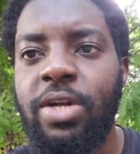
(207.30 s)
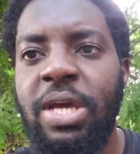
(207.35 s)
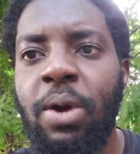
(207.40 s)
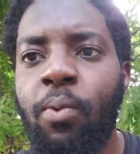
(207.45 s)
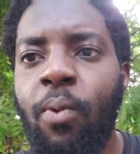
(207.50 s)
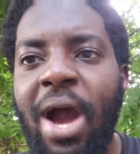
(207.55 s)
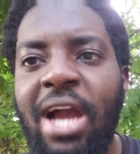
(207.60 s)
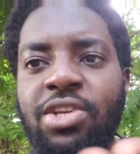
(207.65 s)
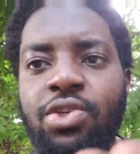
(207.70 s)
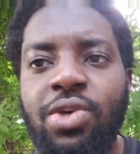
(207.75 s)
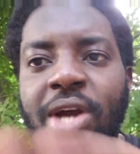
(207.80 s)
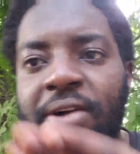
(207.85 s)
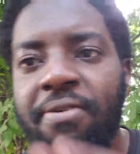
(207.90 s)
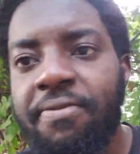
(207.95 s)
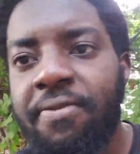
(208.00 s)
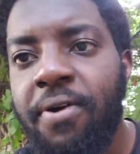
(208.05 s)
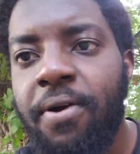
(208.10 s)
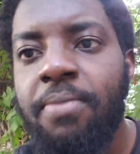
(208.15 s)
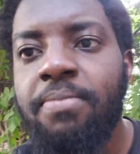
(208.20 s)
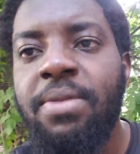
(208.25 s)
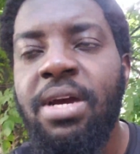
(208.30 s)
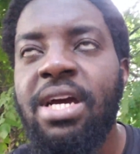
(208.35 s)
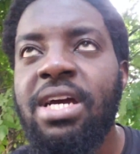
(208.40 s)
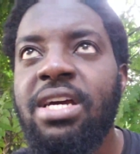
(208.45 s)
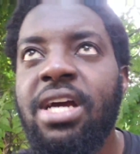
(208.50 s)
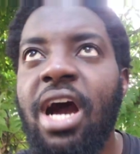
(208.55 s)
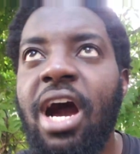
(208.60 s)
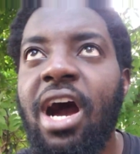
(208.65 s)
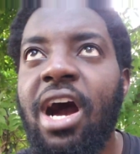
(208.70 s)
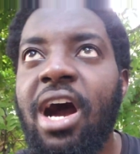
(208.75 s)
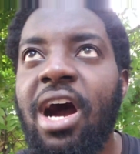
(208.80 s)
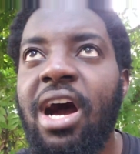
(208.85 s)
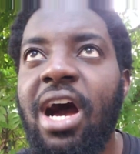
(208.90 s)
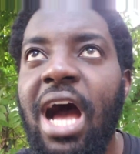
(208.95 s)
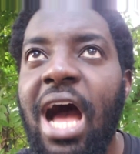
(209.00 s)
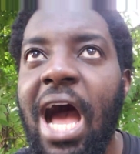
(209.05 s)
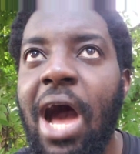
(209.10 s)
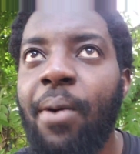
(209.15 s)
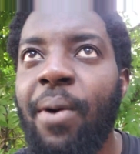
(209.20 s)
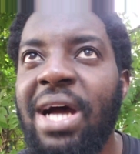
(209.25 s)
then why do you affirm
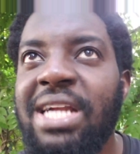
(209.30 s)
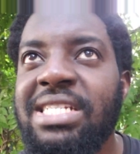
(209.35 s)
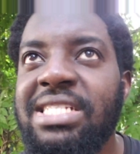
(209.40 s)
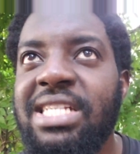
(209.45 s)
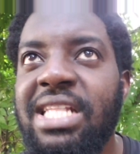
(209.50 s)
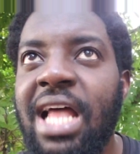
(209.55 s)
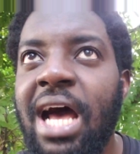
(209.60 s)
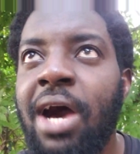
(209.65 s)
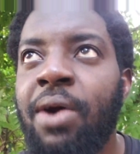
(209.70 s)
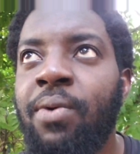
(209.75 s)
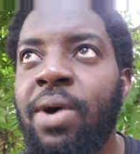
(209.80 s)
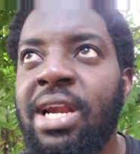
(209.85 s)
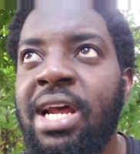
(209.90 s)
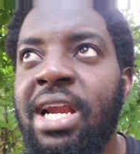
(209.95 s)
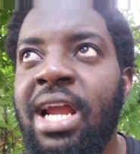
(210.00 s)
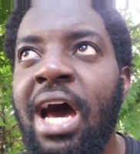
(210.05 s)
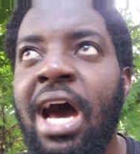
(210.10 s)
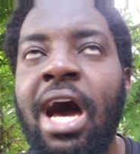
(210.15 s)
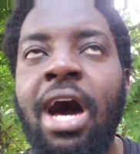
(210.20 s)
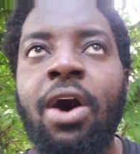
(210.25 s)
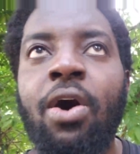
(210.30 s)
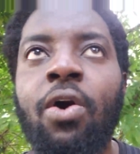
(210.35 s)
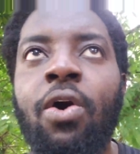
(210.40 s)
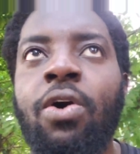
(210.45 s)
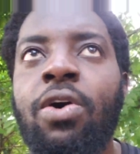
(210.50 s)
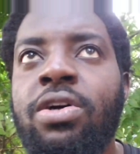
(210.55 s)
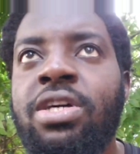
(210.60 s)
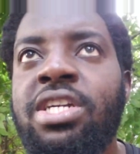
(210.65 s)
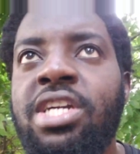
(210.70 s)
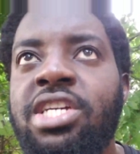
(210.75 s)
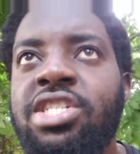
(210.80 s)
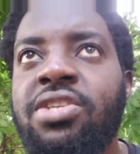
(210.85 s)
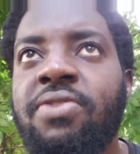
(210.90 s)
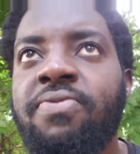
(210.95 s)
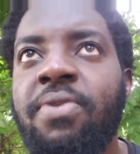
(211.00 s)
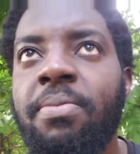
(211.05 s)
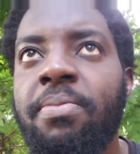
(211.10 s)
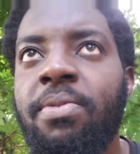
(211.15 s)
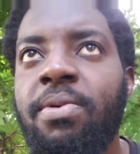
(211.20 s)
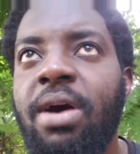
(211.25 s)
hawadis la awwal laha, or
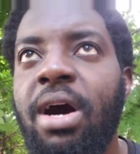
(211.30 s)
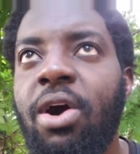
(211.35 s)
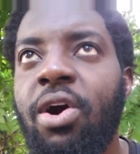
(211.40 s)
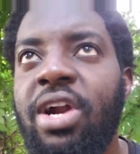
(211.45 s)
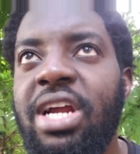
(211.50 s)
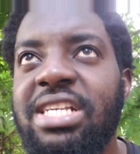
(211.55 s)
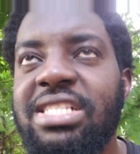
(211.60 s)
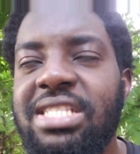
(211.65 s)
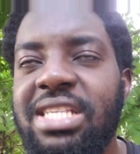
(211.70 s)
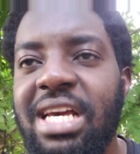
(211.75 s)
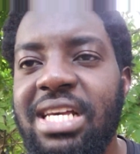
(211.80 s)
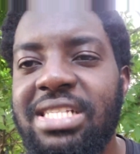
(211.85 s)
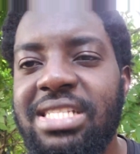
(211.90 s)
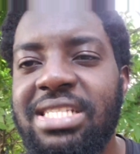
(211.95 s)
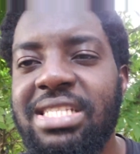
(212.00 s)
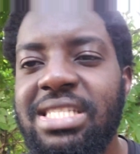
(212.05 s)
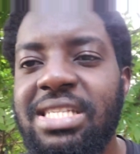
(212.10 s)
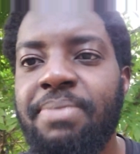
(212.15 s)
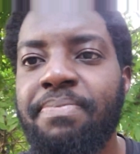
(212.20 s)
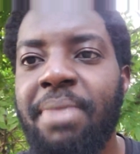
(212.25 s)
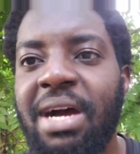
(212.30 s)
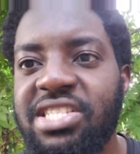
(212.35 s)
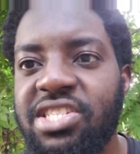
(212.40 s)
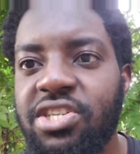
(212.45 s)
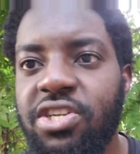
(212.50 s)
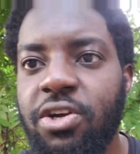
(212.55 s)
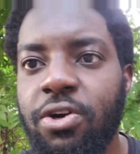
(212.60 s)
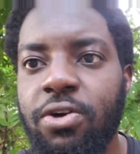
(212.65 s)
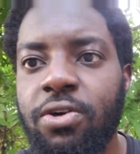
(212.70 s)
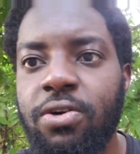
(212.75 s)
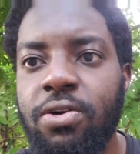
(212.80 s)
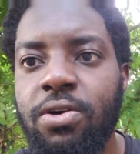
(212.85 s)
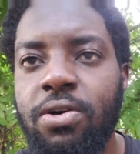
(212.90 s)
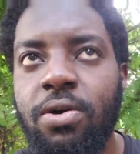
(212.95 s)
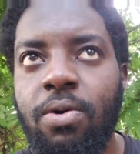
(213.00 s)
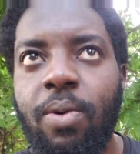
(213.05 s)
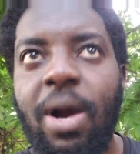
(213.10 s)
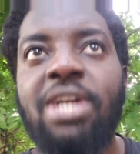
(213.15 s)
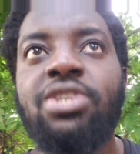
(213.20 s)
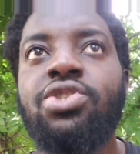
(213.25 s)
creation from already existing material?
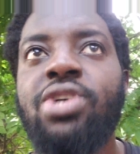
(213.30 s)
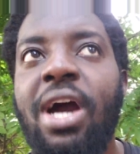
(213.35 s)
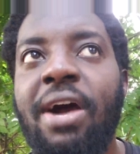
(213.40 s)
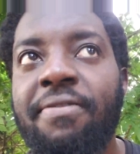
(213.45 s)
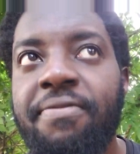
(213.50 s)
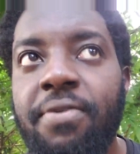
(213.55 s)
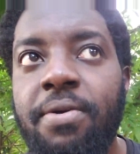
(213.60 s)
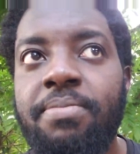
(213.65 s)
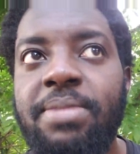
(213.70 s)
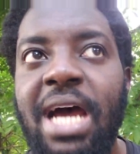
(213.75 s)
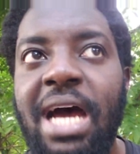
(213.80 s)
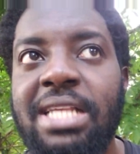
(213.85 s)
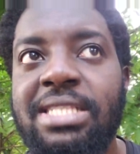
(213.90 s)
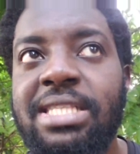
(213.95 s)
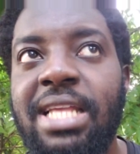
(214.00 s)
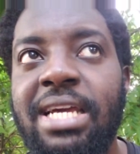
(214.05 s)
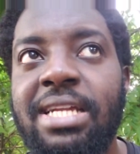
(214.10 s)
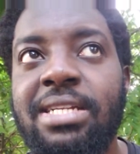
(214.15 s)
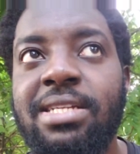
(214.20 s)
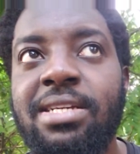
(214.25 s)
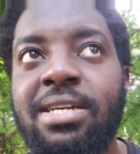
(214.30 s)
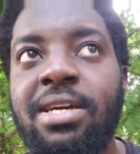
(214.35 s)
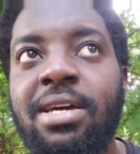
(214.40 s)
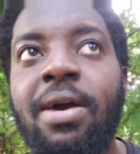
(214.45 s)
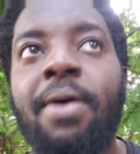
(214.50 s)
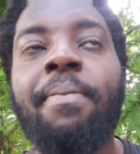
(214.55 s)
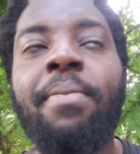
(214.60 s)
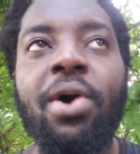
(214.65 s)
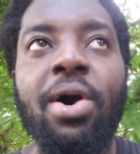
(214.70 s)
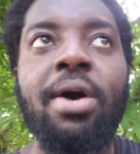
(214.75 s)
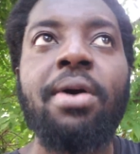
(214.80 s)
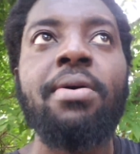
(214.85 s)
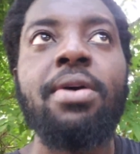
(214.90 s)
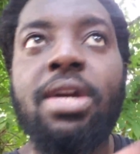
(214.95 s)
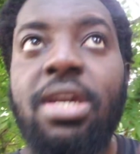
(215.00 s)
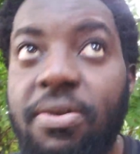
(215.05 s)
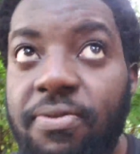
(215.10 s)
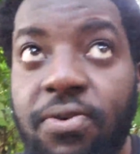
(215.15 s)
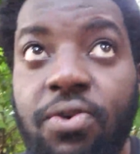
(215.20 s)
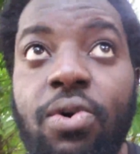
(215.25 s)
Why do you affirm that then? But
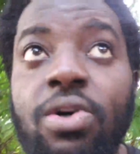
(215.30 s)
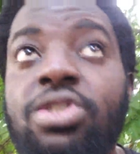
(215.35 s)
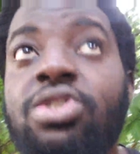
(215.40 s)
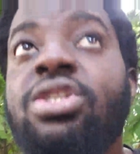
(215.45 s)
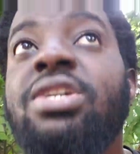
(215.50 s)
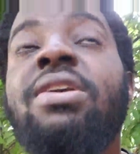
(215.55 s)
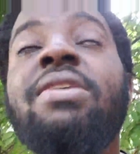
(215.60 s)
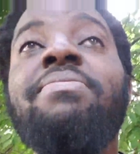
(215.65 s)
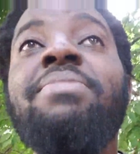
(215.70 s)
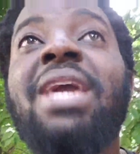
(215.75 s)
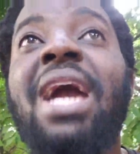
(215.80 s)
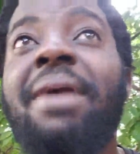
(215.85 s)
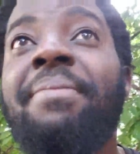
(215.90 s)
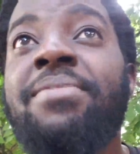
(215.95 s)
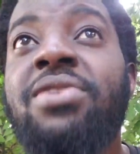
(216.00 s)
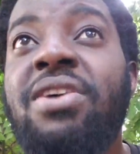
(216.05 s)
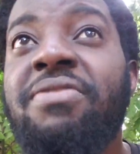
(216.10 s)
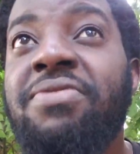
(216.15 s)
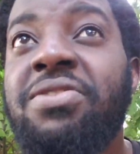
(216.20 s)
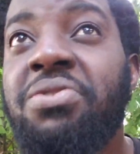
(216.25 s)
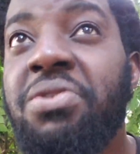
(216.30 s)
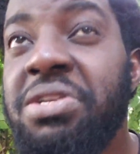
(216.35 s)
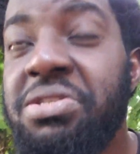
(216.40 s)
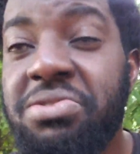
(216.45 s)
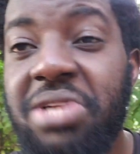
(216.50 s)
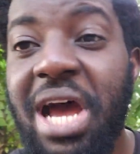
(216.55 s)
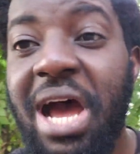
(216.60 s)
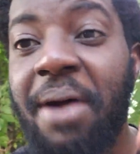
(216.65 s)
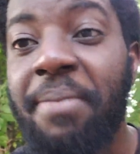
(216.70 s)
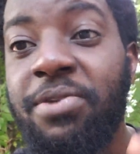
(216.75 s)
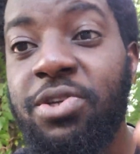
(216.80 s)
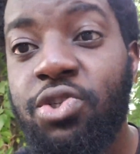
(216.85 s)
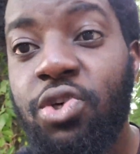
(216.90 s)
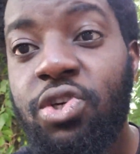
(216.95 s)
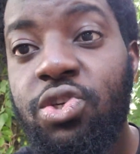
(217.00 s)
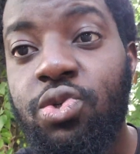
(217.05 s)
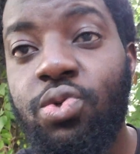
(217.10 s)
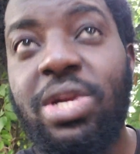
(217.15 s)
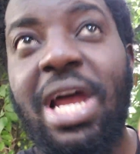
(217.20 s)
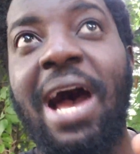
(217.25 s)
if you want to, I'm not even going to that. I'm
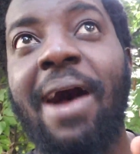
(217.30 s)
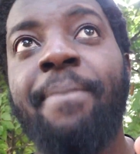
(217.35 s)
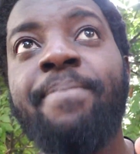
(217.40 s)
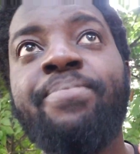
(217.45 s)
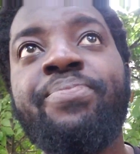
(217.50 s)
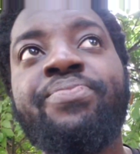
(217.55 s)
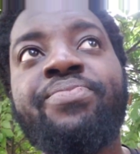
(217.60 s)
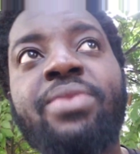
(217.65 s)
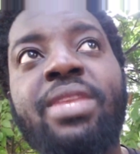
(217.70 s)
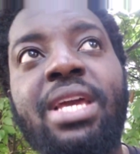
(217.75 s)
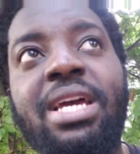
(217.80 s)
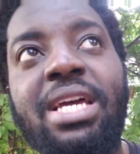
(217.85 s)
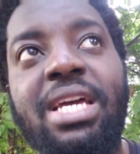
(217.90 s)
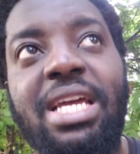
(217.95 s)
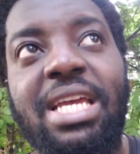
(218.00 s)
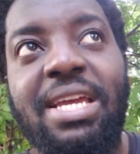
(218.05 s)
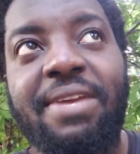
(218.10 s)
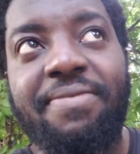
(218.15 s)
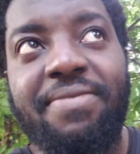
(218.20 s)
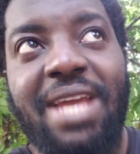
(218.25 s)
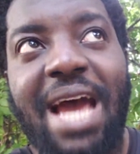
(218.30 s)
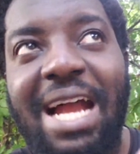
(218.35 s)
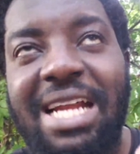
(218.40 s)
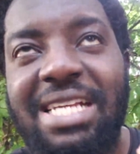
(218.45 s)
showing you that if